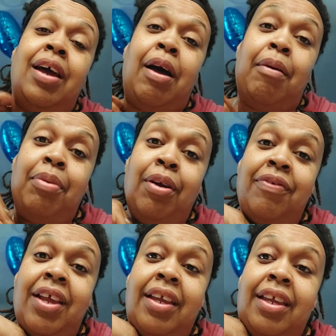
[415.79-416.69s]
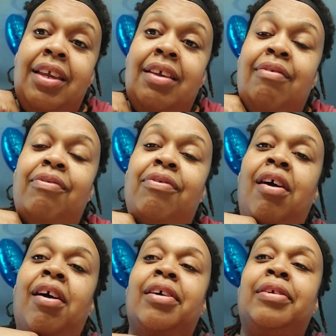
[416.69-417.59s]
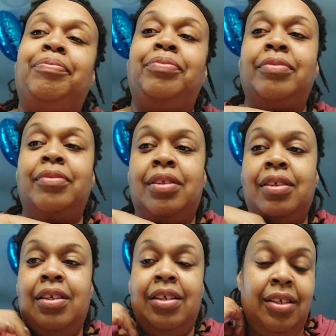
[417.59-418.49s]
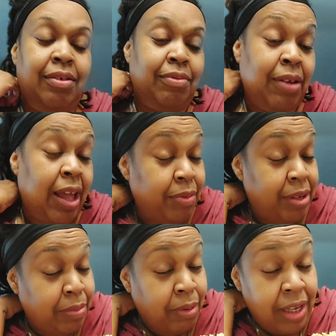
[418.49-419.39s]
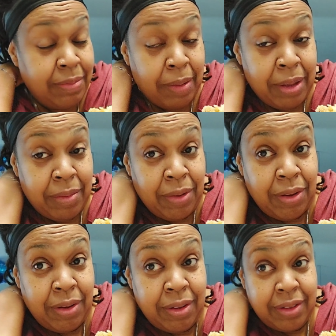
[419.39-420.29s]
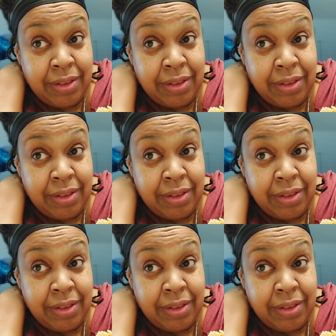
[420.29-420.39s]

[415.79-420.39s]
Our birthday eve, how we surprised my baby on her